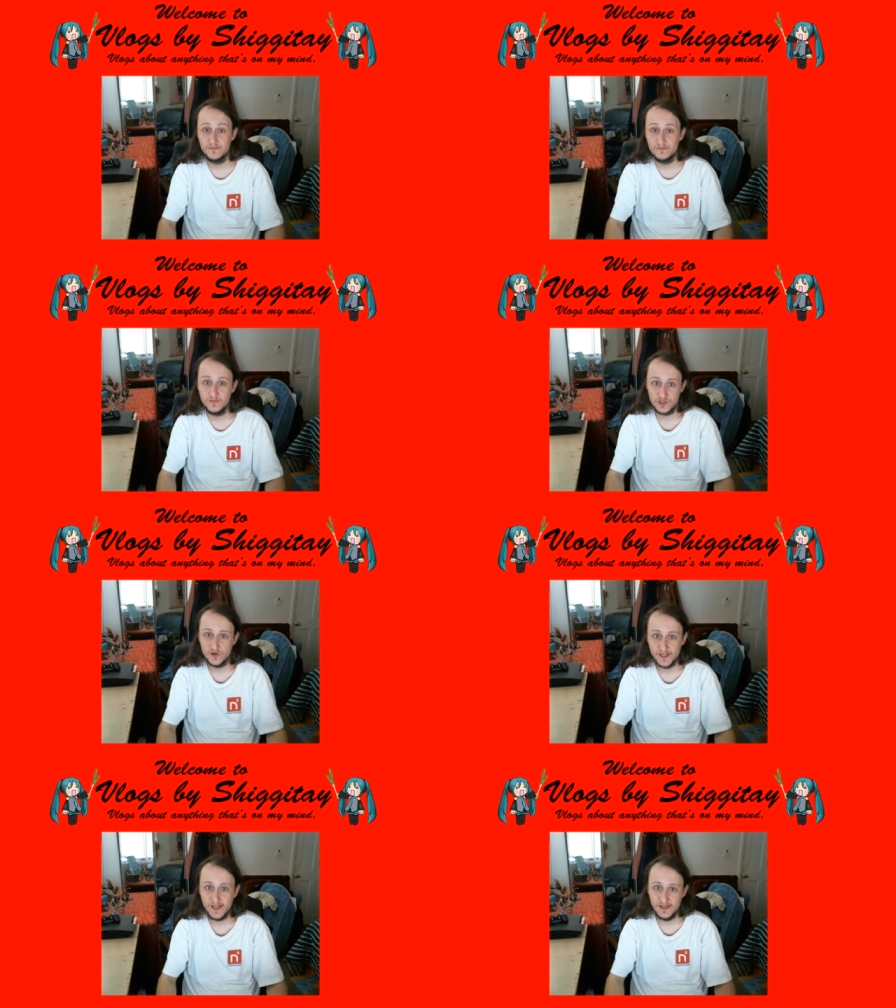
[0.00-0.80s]
Which,
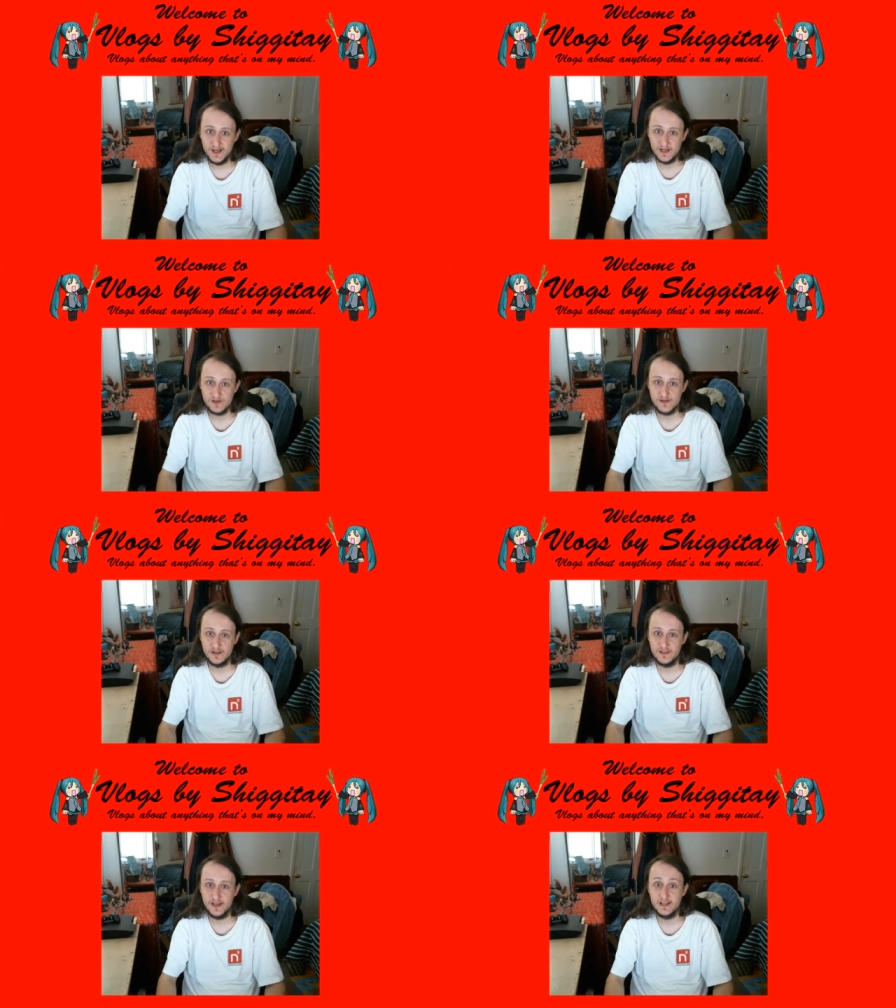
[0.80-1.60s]
okay, I
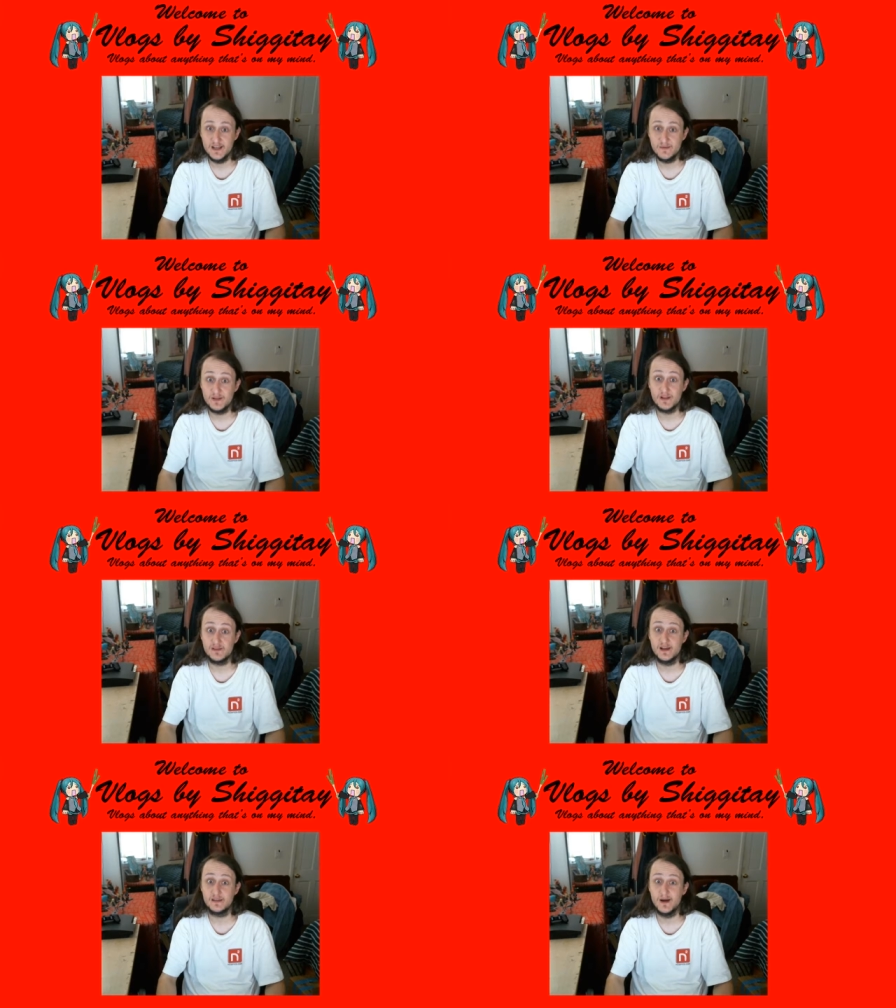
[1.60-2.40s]
understand that, but that's
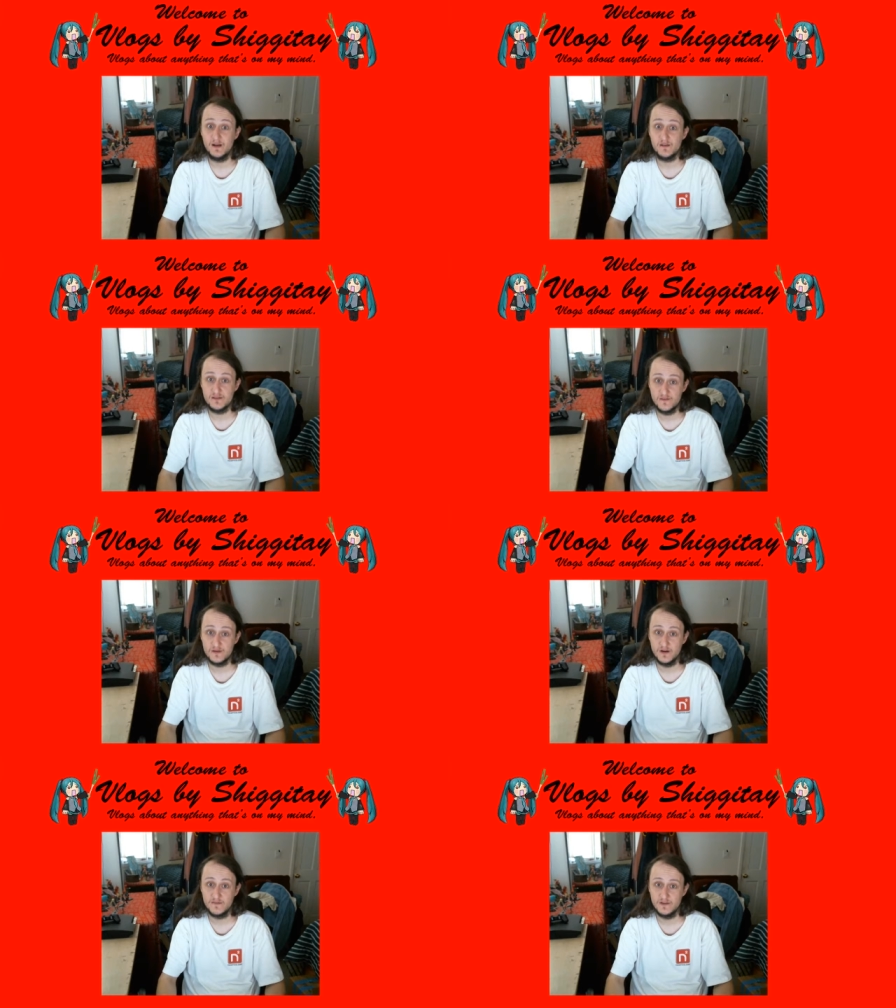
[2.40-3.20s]
not the policy
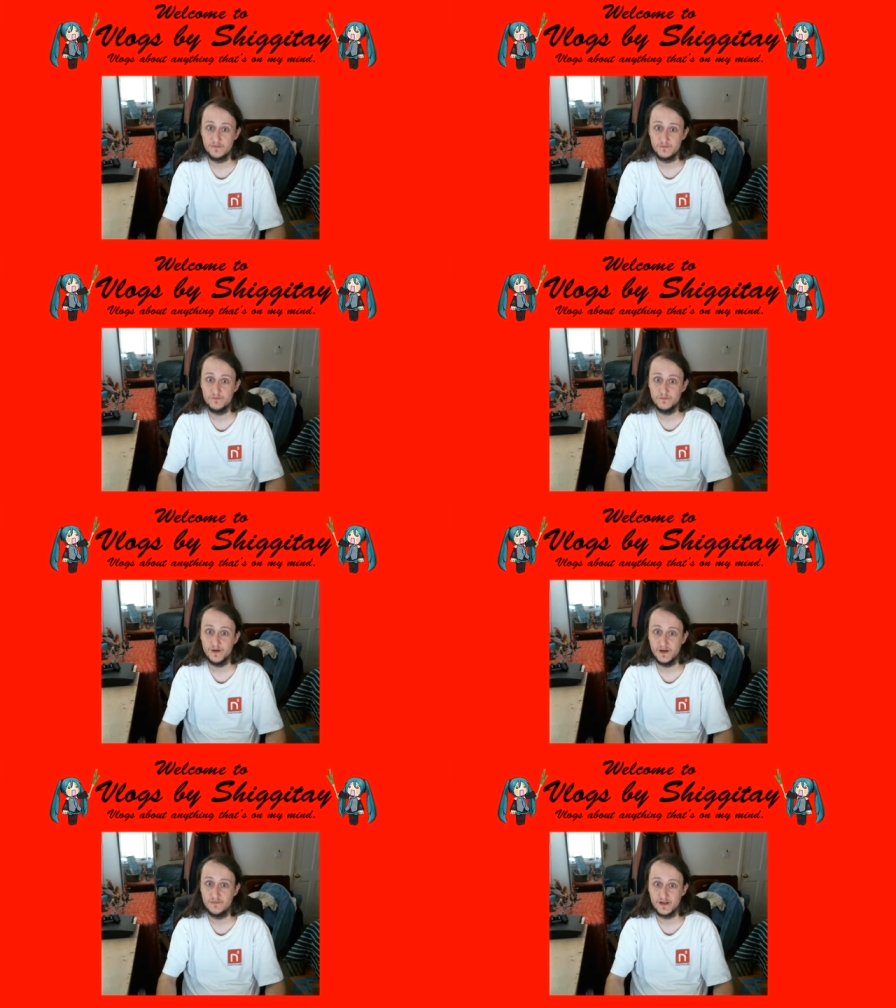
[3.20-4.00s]
of
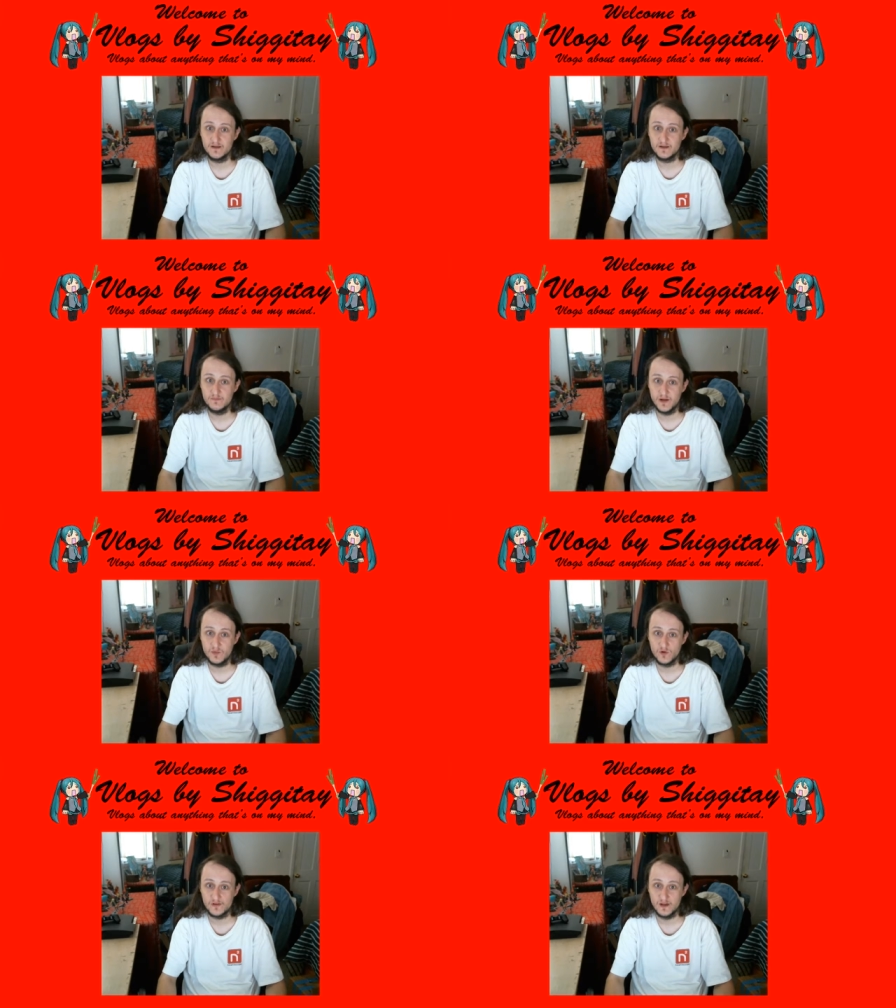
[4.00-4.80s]
my
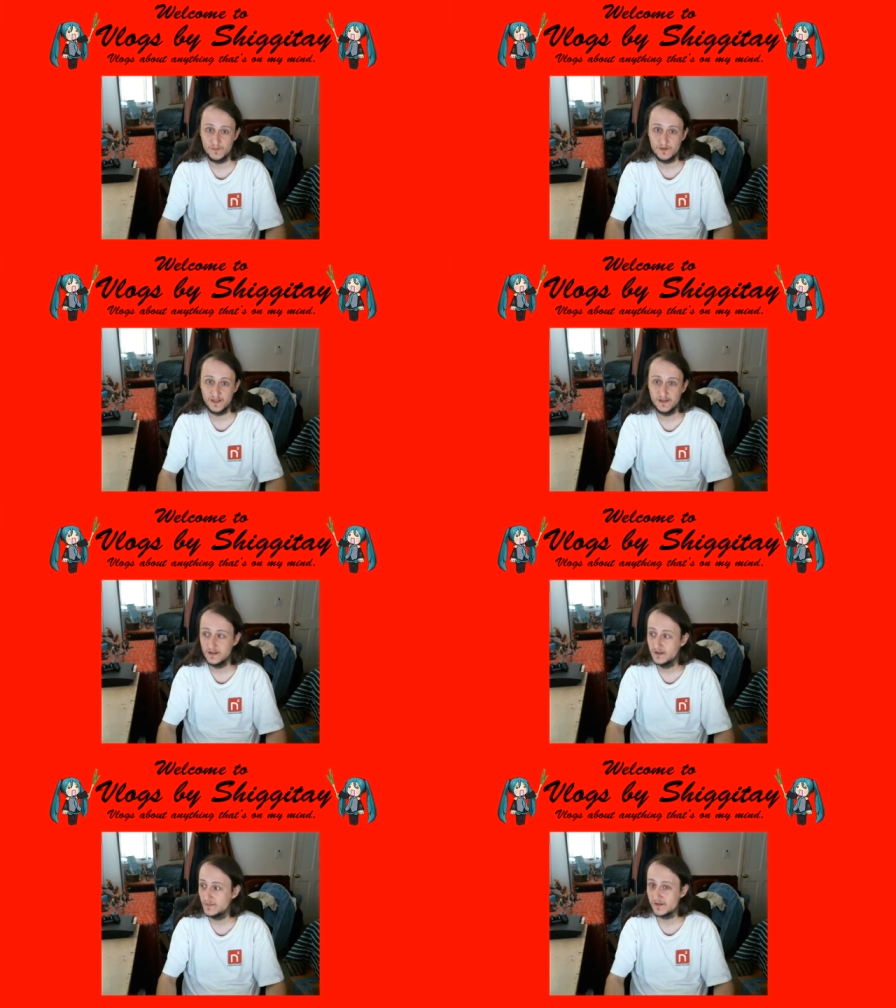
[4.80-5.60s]
work's company,
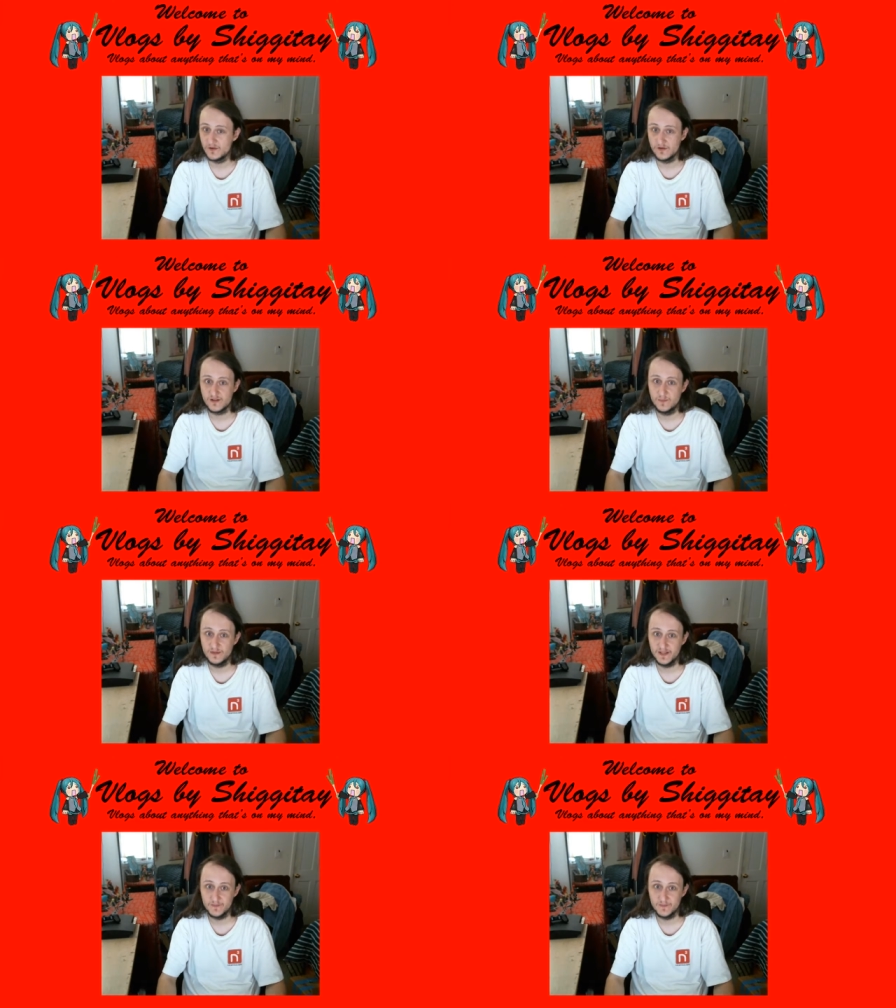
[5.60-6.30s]
my store's company.